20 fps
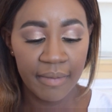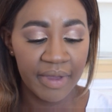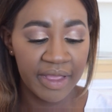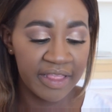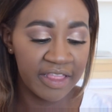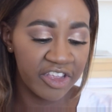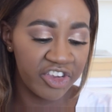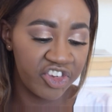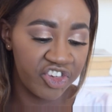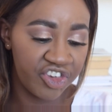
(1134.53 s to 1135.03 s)

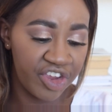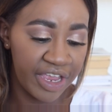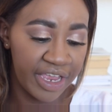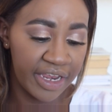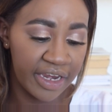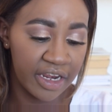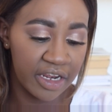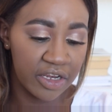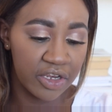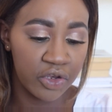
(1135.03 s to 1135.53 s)
in the
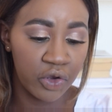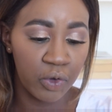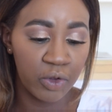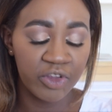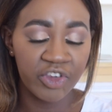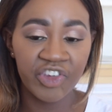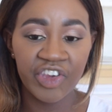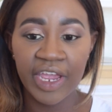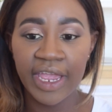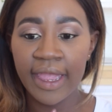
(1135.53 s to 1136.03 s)
shade
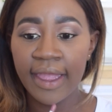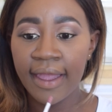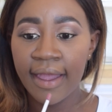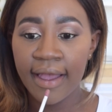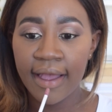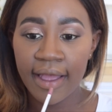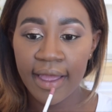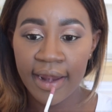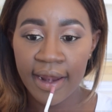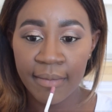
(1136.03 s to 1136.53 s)
Dolce,
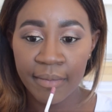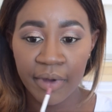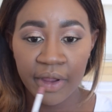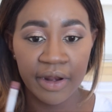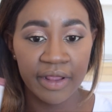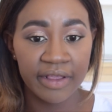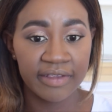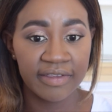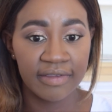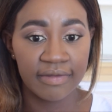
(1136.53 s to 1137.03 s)
and I'm
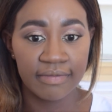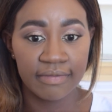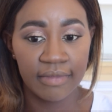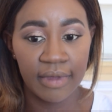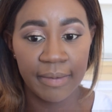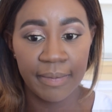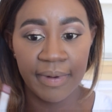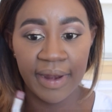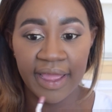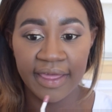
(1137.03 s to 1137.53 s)
gonna
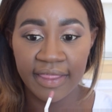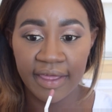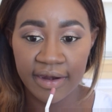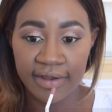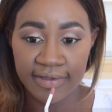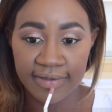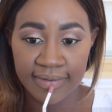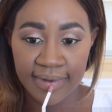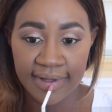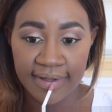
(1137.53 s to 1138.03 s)
apply that
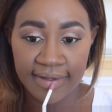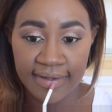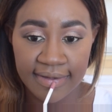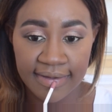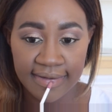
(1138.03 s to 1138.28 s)
as well.